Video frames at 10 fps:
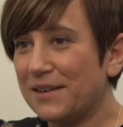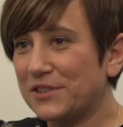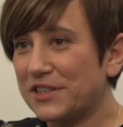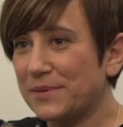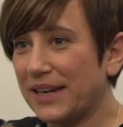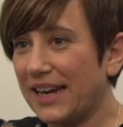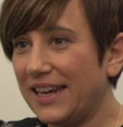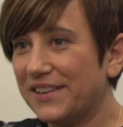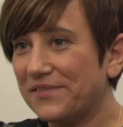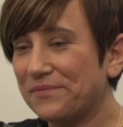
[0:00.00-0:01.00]
Hi, I'm Trish
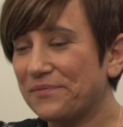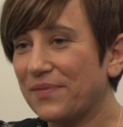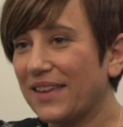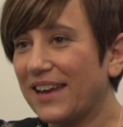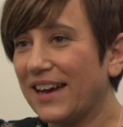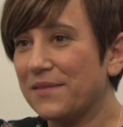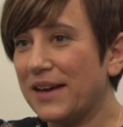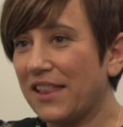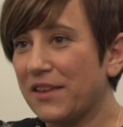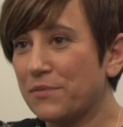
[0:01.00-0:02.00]
McGee. I'm
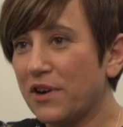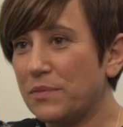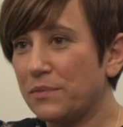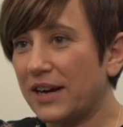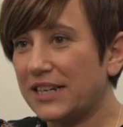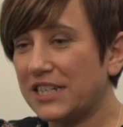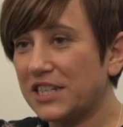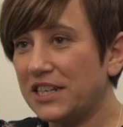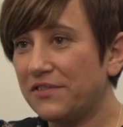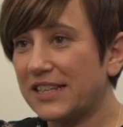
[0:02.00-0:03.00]
a health improvement
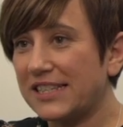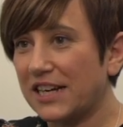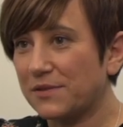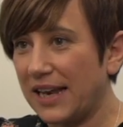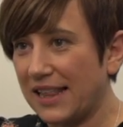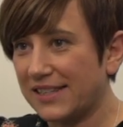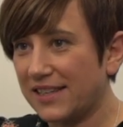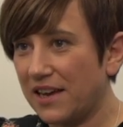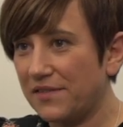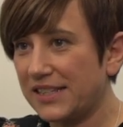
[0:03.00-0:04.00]
practitioner for the Sexual Health
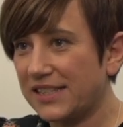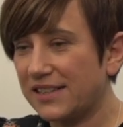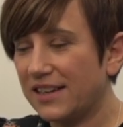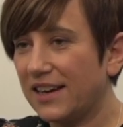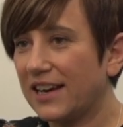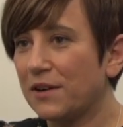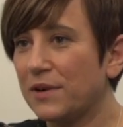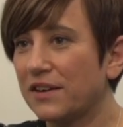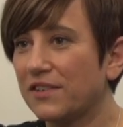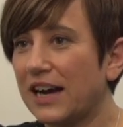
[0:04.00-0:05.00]
Service and I
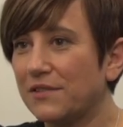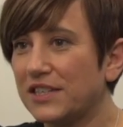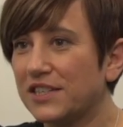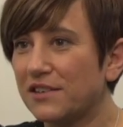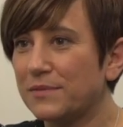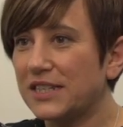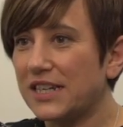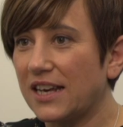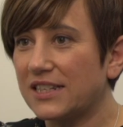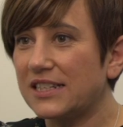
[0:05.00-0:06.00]
work for County Durham and
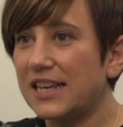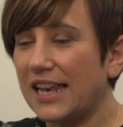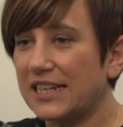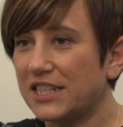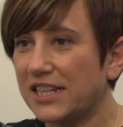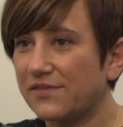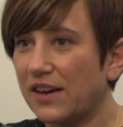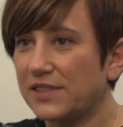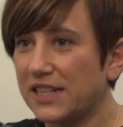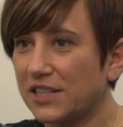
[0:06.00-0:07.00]
Darlington NHS
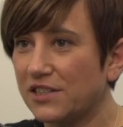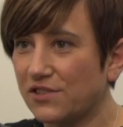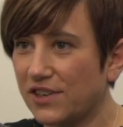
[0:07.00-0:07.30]
Foundation